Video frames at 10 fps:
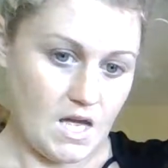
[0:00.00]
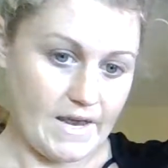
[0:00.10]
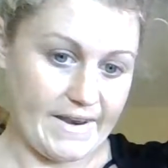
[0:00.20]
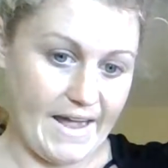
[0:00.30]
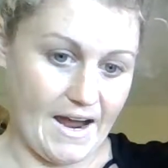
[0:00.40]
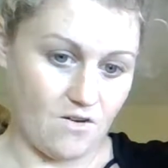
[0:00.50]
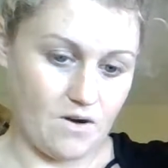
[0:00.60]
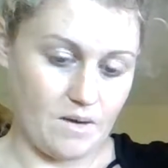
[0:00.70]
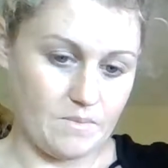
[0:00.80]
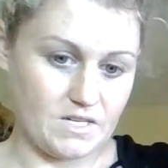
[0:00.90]
Now,
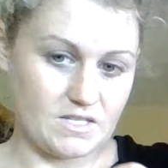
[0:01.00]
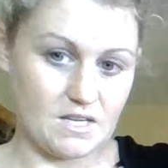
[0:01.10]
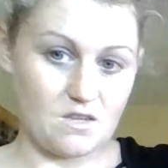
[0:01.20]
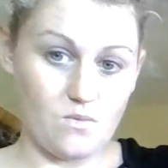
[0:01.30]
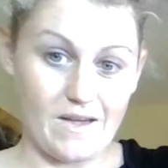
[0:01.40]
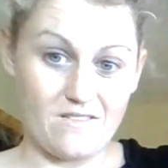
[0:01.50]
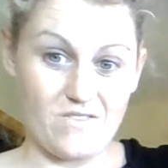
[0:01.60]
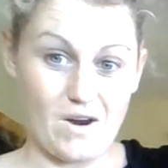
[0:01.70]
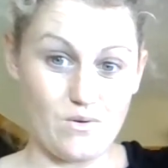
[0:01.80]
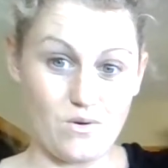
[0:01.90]
I'm going to take the wet
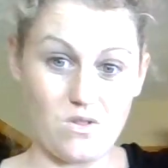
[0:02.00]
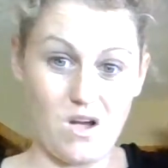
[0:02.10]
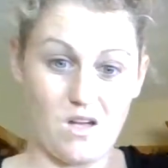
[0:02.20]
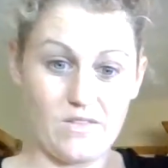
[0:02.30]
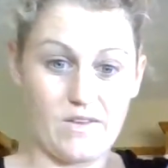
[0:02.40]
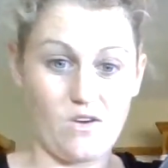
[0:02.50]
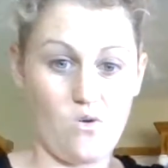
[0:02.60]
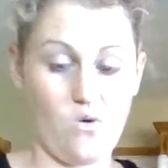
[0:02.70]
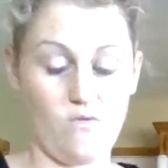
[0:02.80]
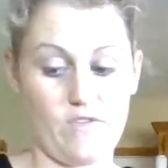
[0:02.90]
Enviro cloth and
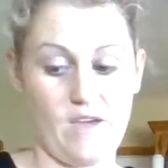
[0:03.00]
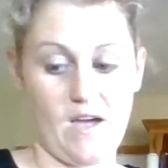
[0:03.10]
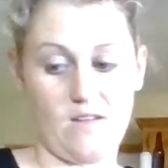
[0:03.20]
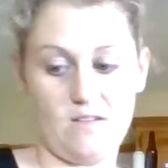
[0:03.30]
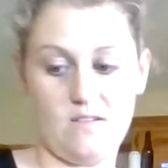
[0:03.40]
go over that.